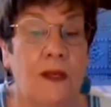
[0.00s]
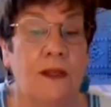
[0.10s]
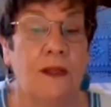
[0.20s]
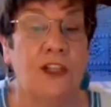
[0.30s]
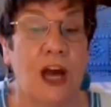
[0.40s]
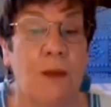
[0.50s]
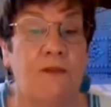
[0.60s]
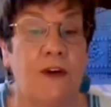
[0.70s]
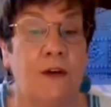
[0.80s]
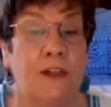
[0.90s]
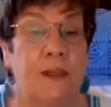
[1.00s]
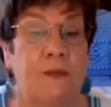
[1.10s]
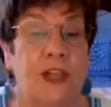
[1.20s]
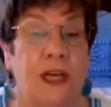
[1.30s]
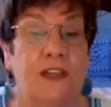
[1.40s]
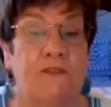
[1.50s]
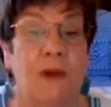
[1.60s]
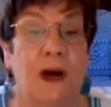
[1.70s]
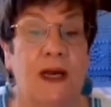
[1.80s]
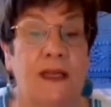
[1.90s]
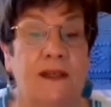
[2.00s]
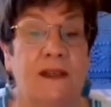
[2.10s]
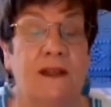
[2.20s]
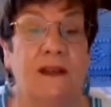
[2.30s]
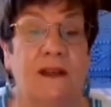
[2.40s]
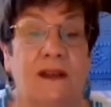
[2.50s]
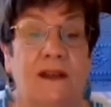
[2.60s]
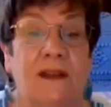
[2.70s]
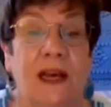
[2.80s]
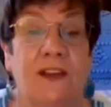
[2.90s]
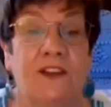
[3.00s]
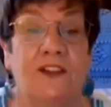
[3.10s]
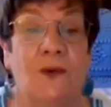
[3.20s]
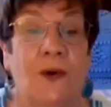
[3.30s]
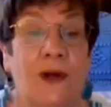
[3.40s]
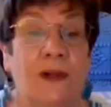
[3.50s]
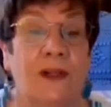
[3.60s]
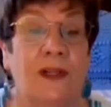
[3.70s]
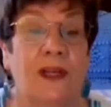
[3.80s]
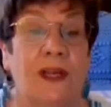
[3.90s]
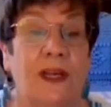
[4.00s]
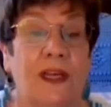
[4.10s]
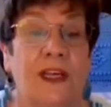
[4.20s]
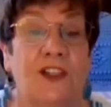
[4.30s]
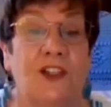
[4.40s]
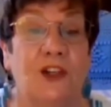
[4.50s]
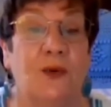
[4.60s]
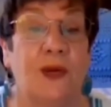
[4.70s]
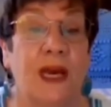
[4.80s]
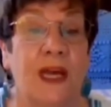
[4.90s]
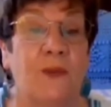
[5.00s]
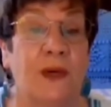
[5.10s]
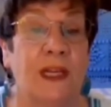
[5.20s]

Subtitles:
The job of our subjective mind, like the soil, is to create what